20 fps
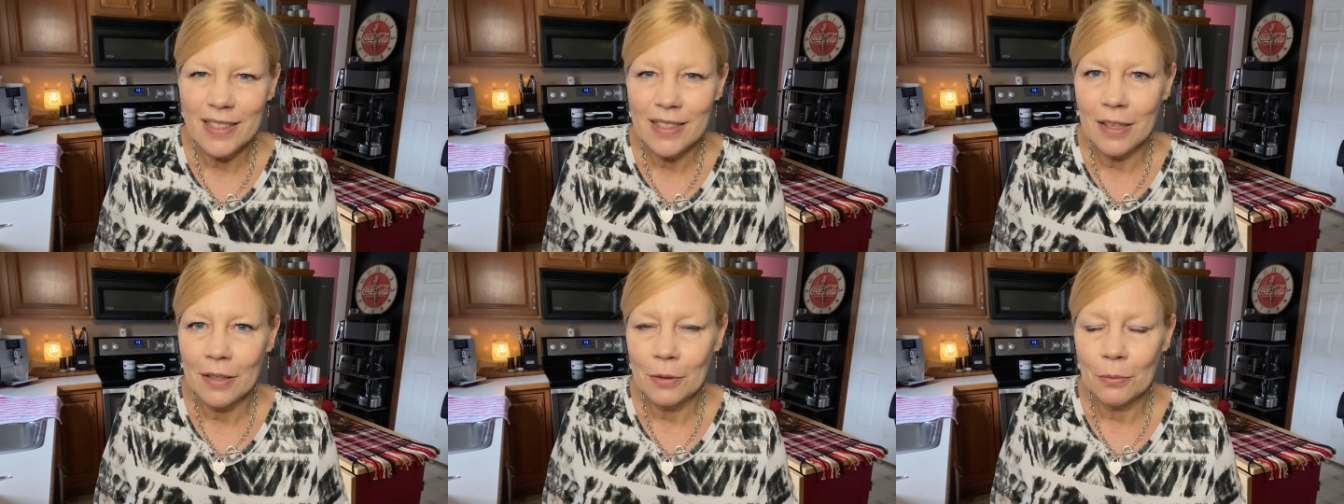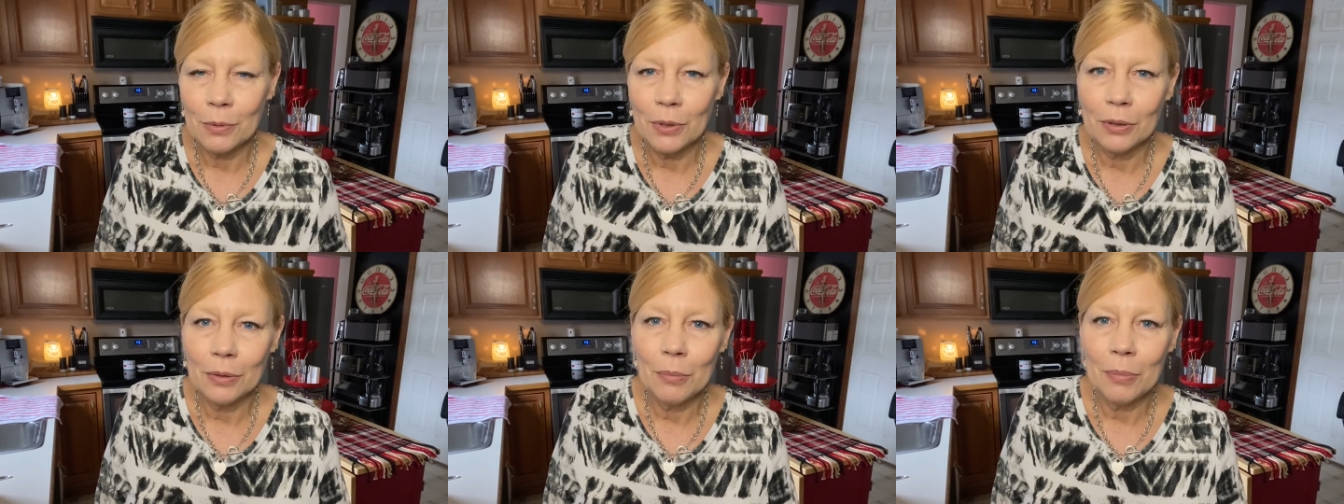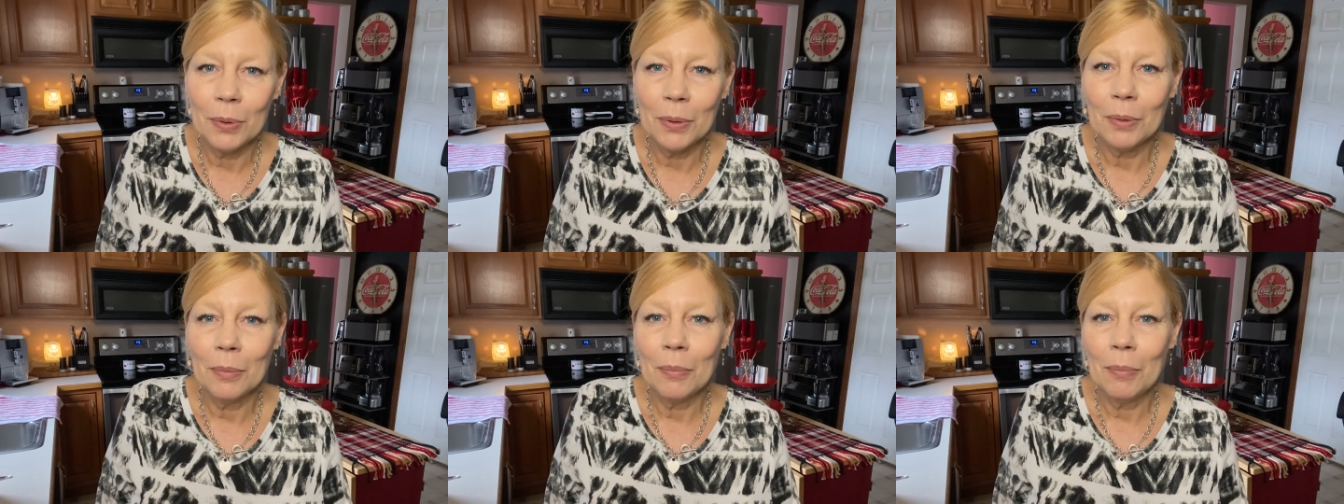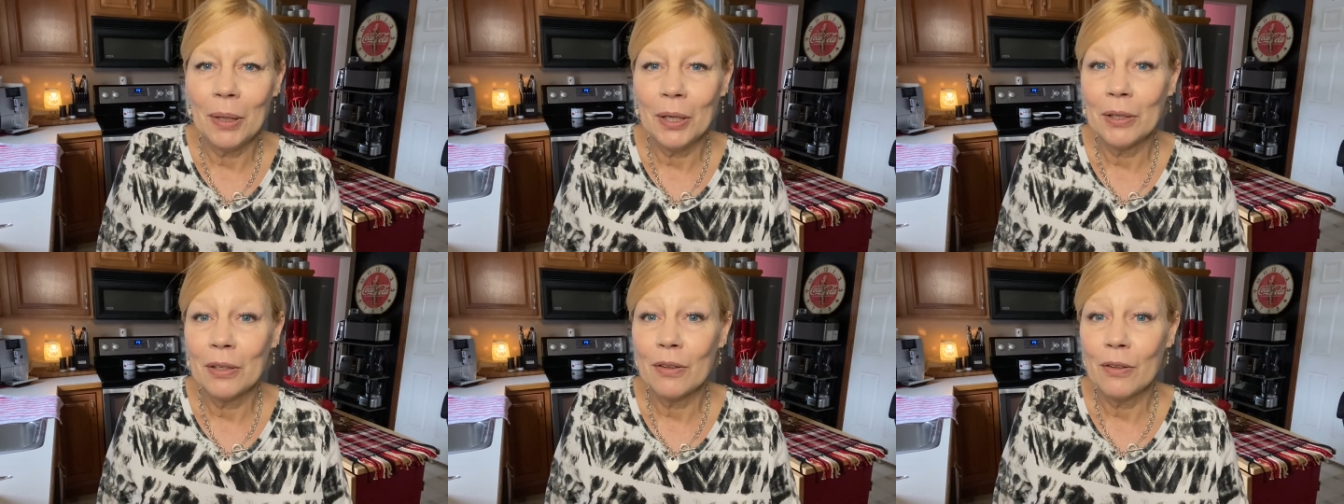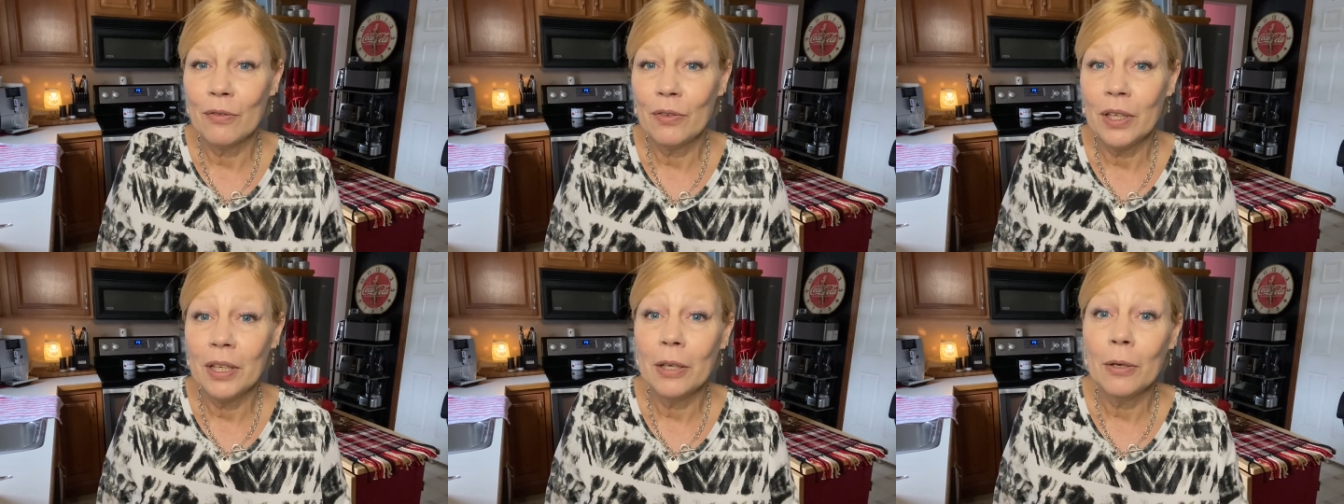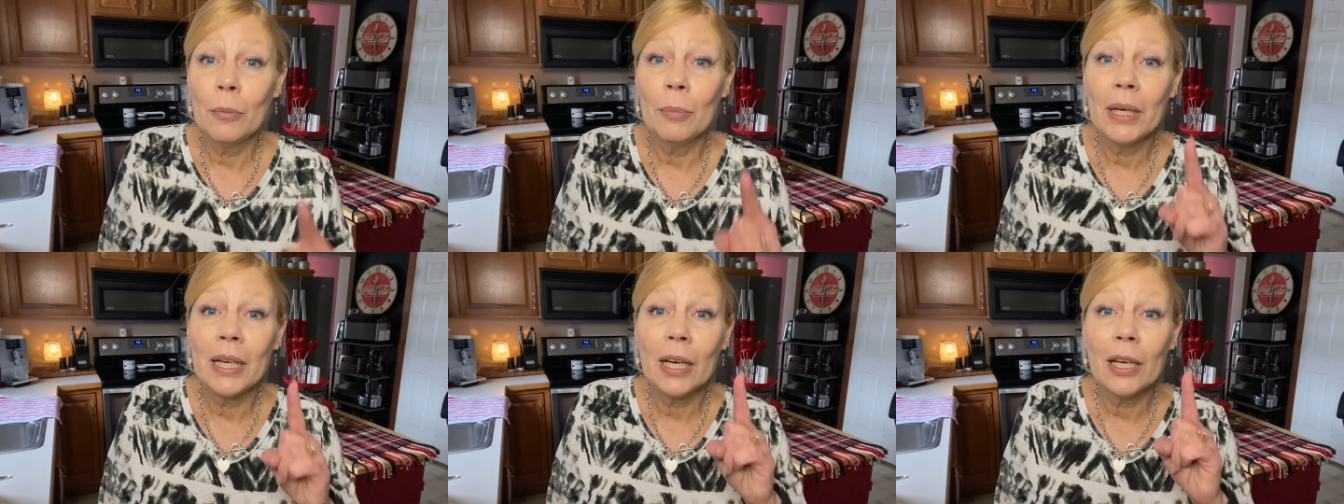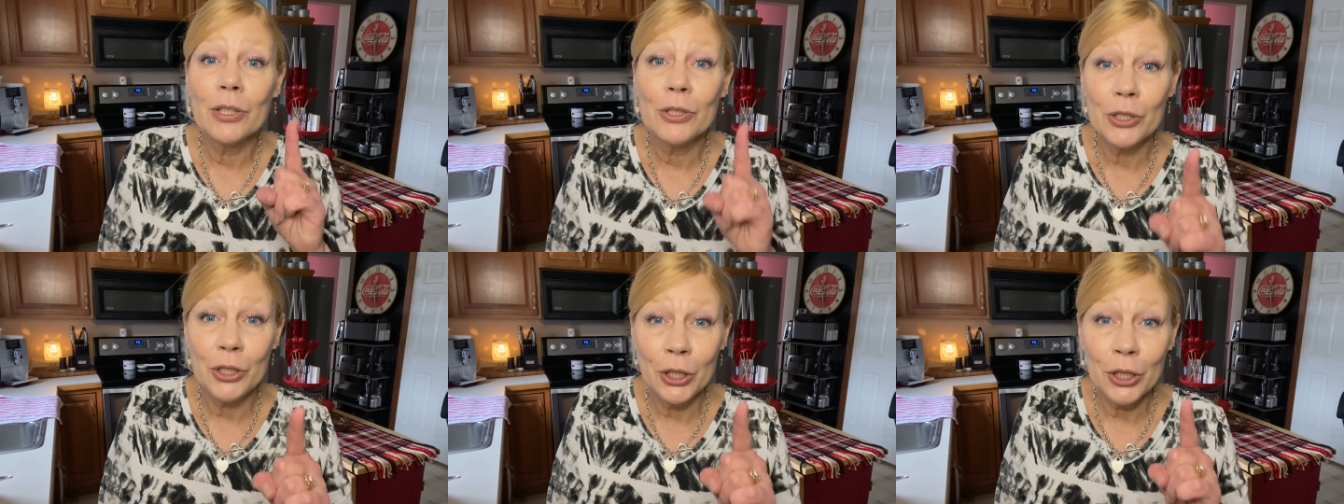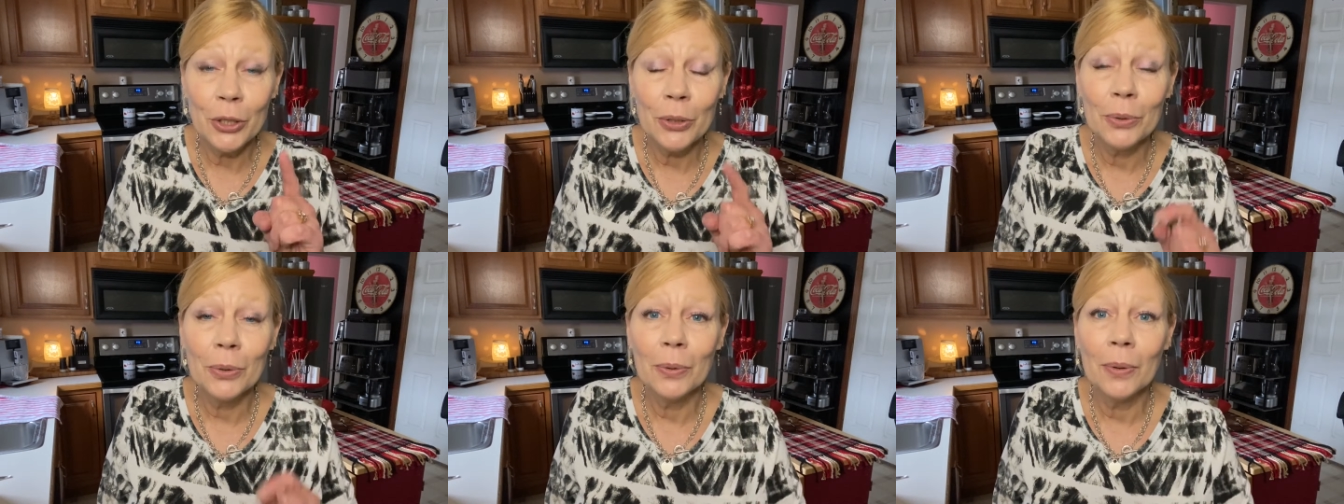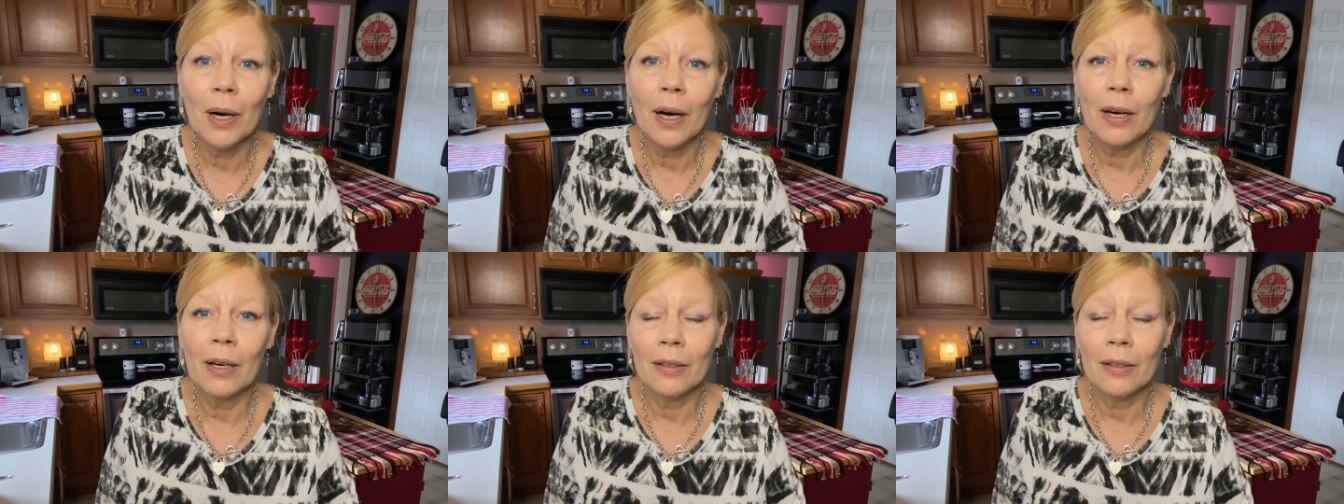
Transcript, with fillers: not a real important part of the video because you are